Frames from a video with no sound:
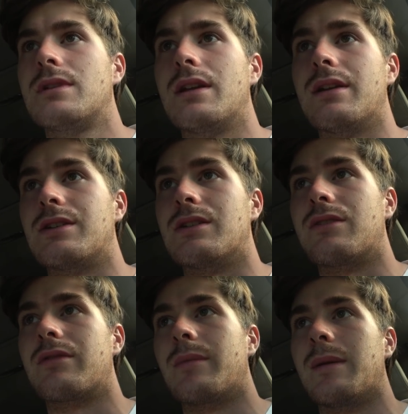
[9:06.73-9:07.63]

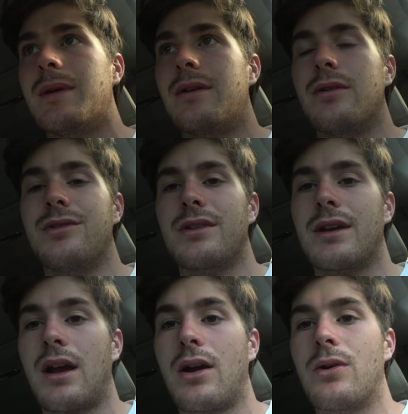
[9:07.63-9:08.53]
conditions for maybe cruising
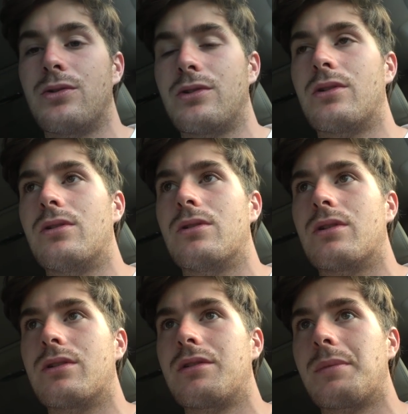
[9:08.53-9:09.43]
like a coastal
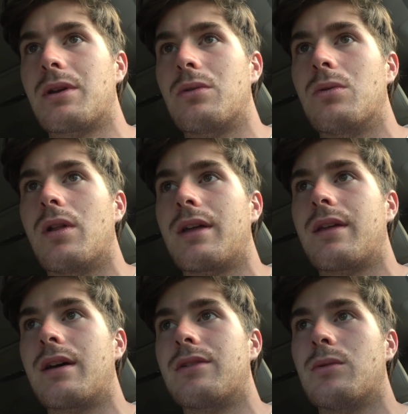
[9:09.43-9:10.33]
or something cool like
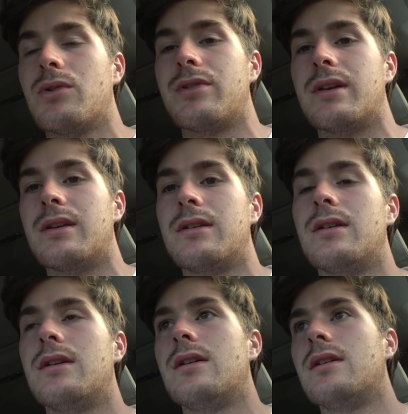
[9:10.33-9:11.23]
that. So we'll see.
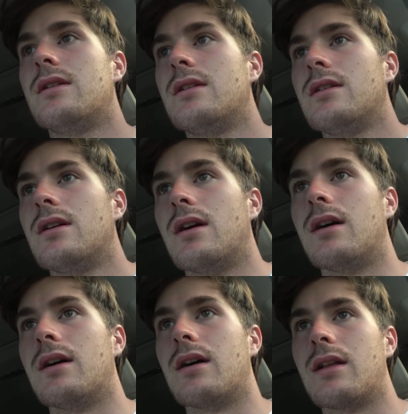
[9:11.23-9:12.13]

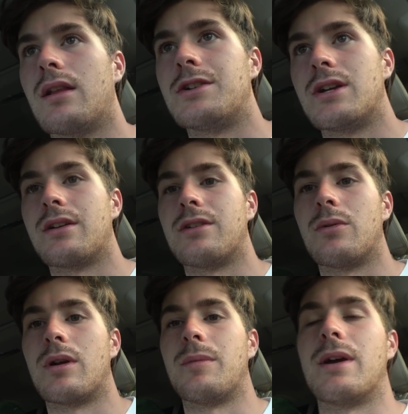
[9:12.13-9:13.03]
Let you guys know
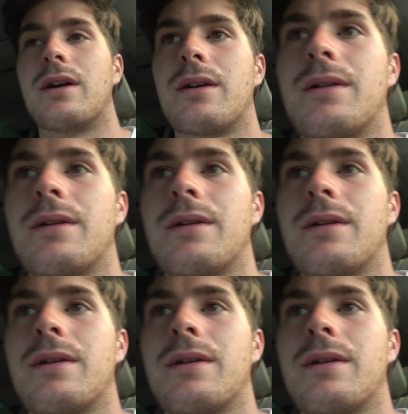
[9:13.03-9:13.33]
when I'm there.